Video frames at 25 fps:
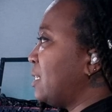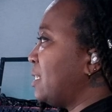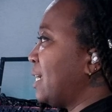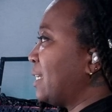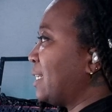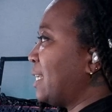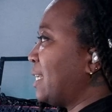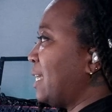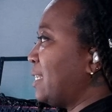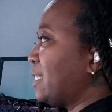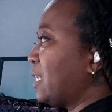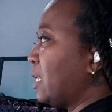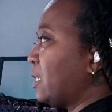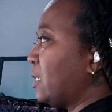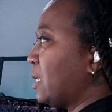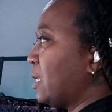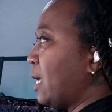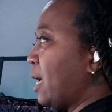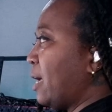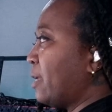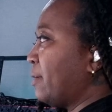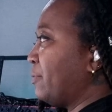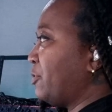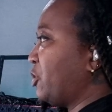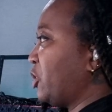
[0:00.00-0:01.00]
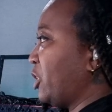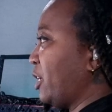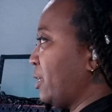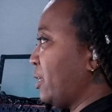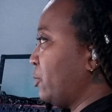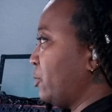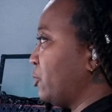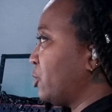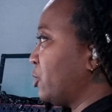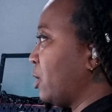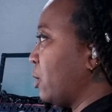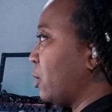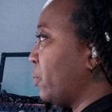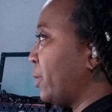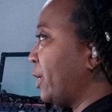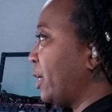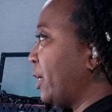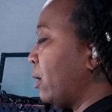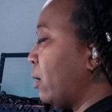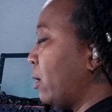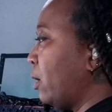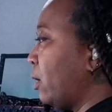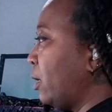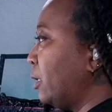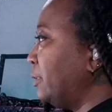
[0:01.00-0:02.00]
has a lot of channels going
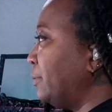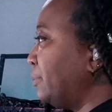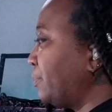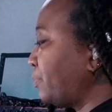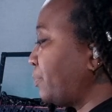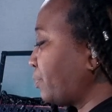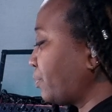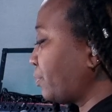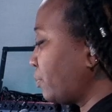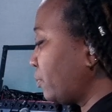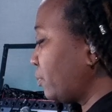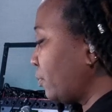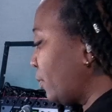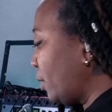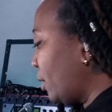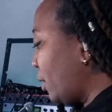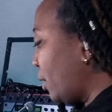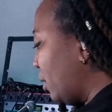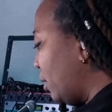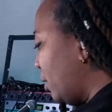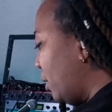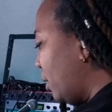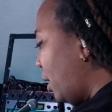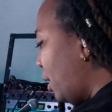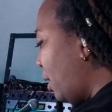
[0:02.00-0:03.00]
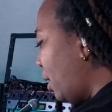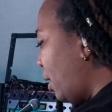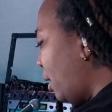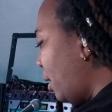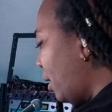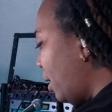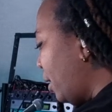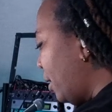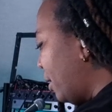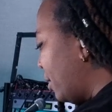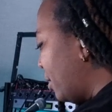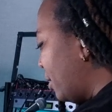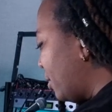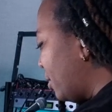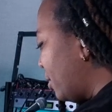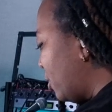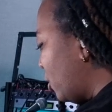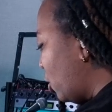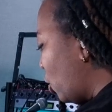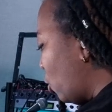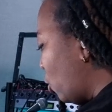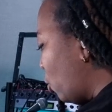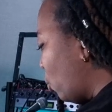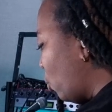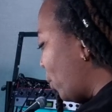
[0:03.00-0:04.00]
on.
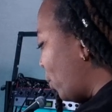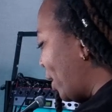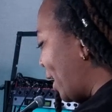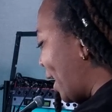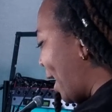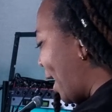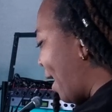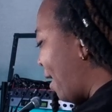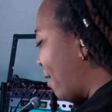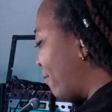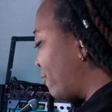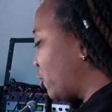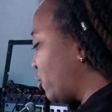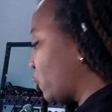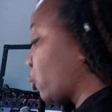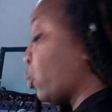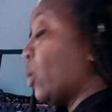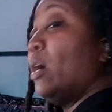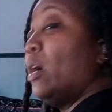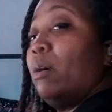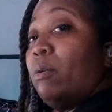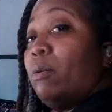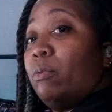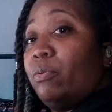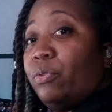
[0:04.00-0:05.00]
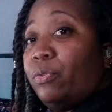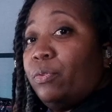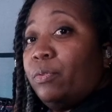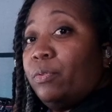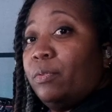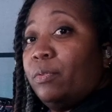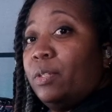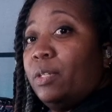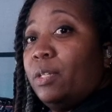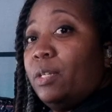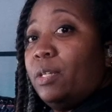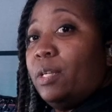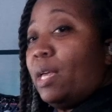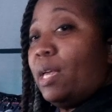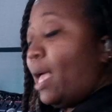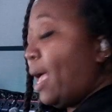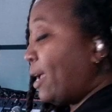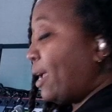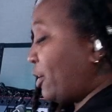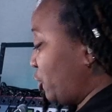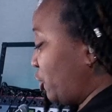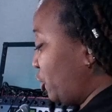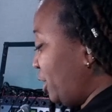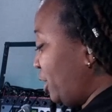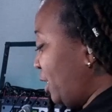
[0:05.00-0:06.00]
We have 12,
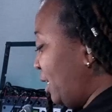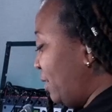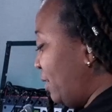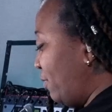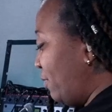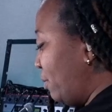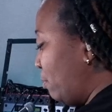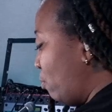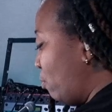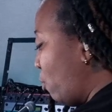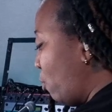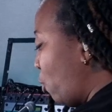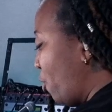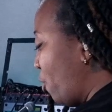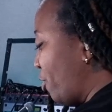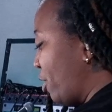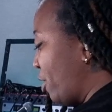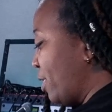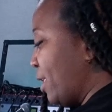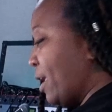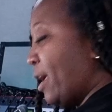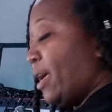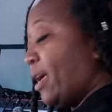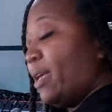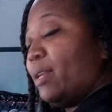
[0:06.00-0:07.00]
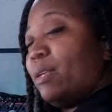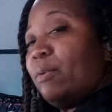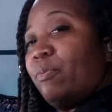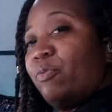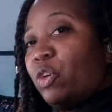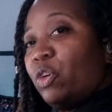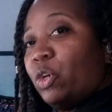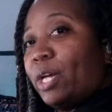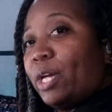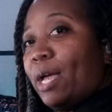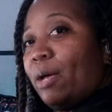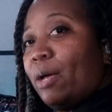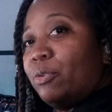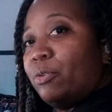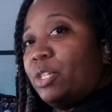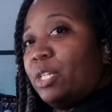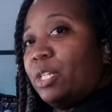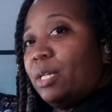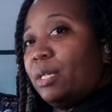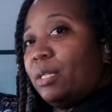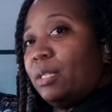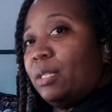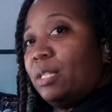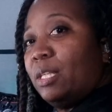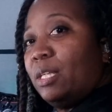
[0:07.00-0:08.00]
actually even more than that if you're
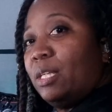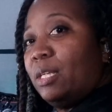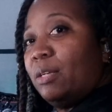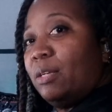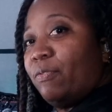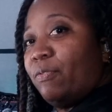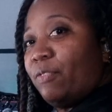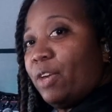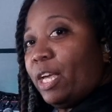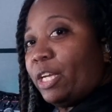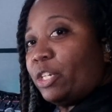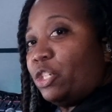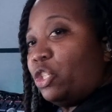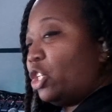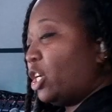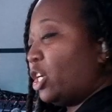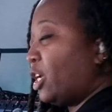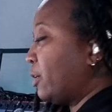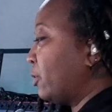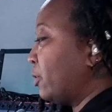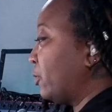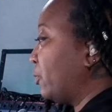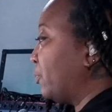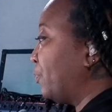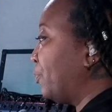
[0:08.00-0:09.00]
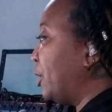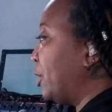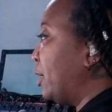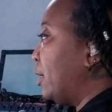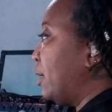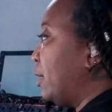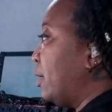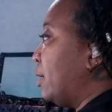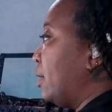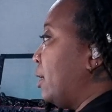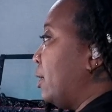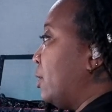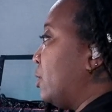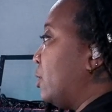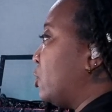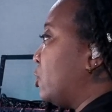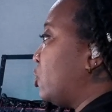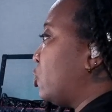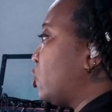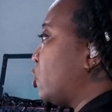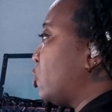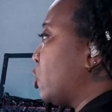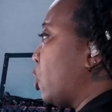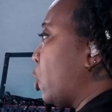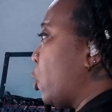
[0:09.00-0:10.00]
counting the effects channel.
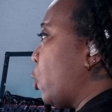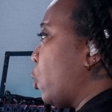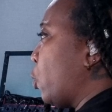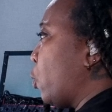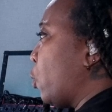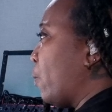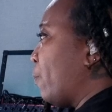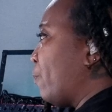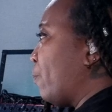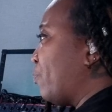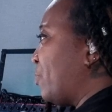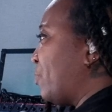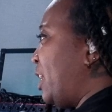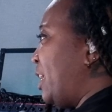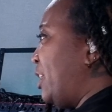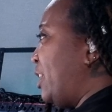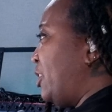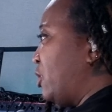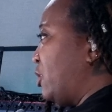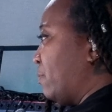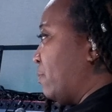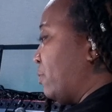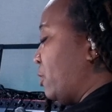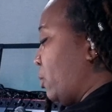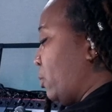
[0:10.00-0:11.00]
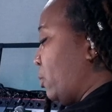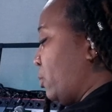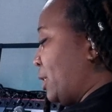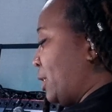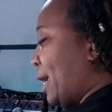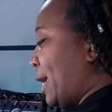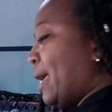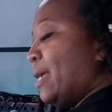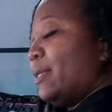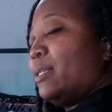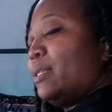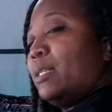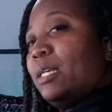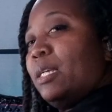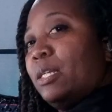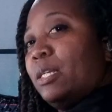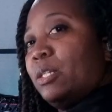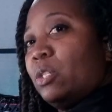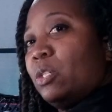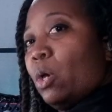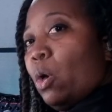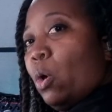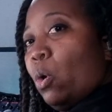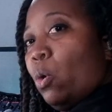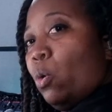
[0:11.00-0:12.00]
So each of those has its
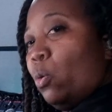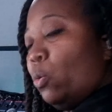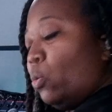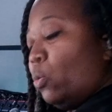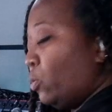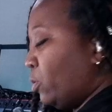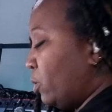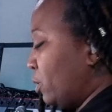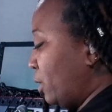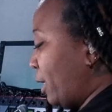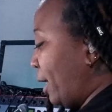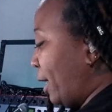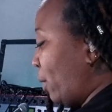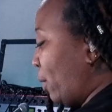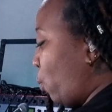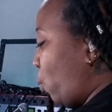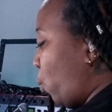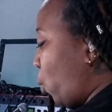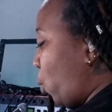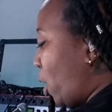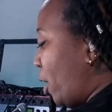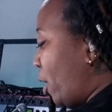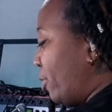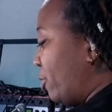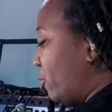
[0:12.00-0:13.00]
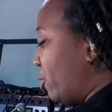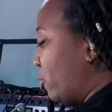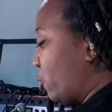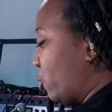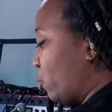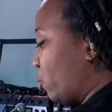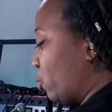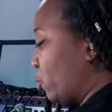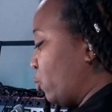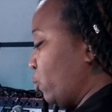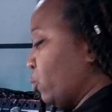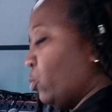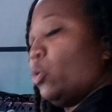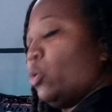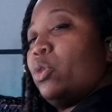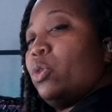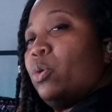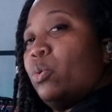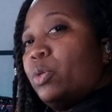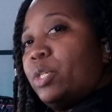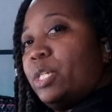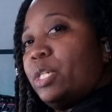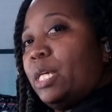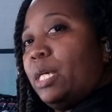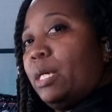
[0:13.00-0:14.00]
own 1 through
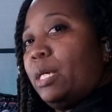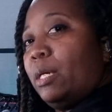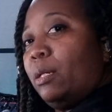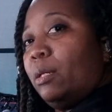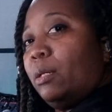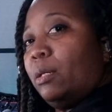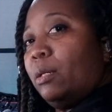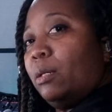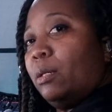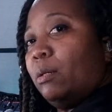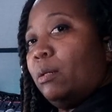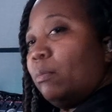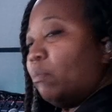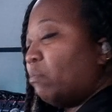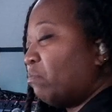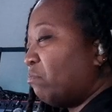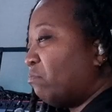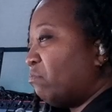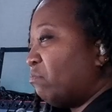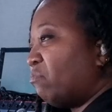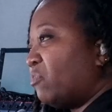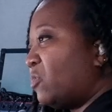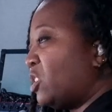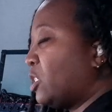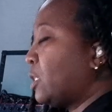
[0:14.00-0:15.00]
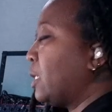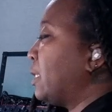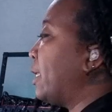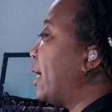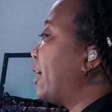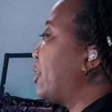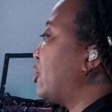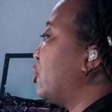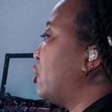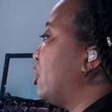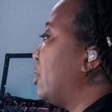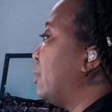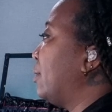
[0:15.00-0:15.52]
13 selection.